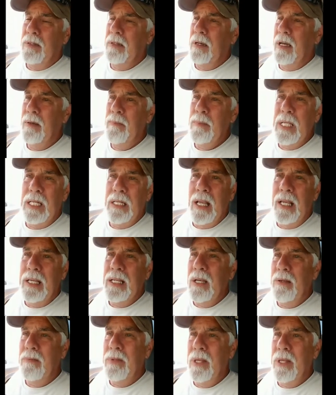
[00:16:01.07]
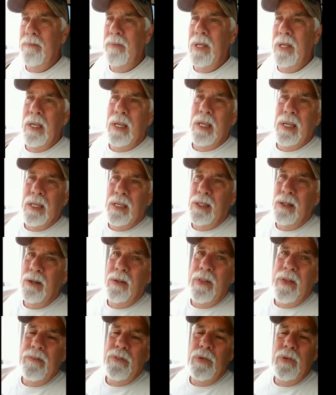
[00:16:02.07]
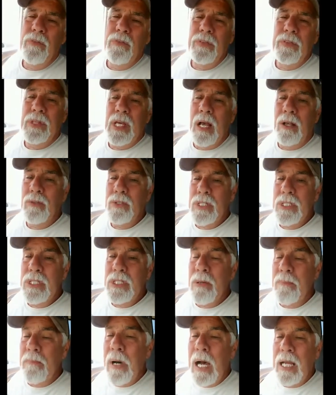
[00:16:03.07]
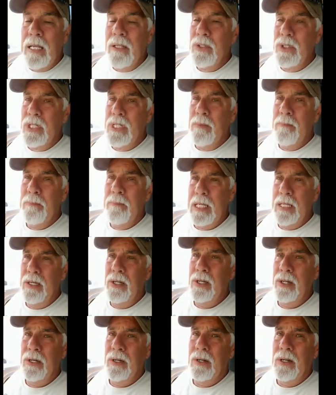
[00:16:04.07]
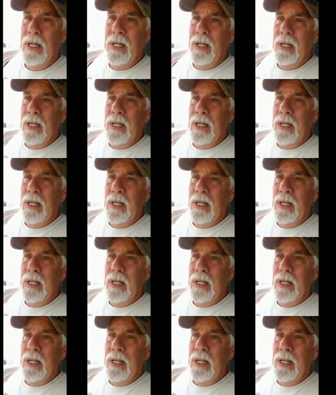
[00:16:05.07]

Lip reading: I mean, they've driven thousands of miles to be here,